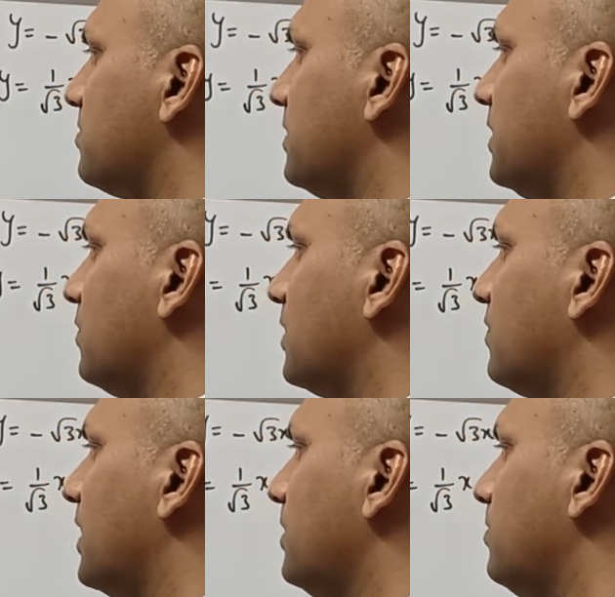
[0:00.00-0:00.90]

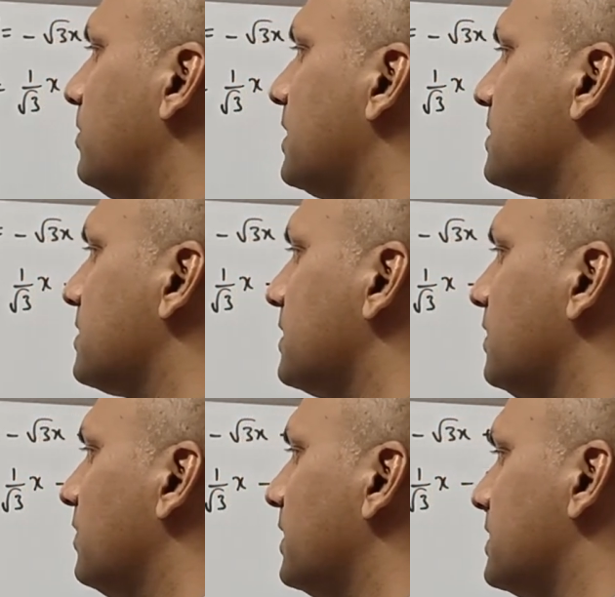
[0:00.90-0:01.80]
b₁y plus
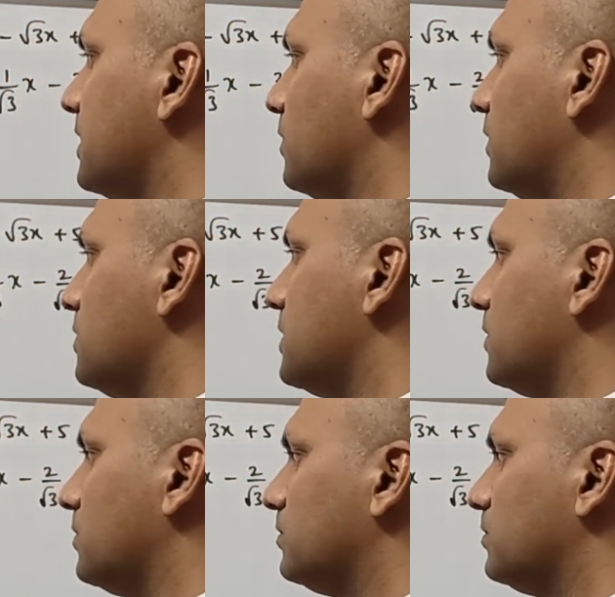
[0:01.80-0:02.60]
c1 is equal to 0,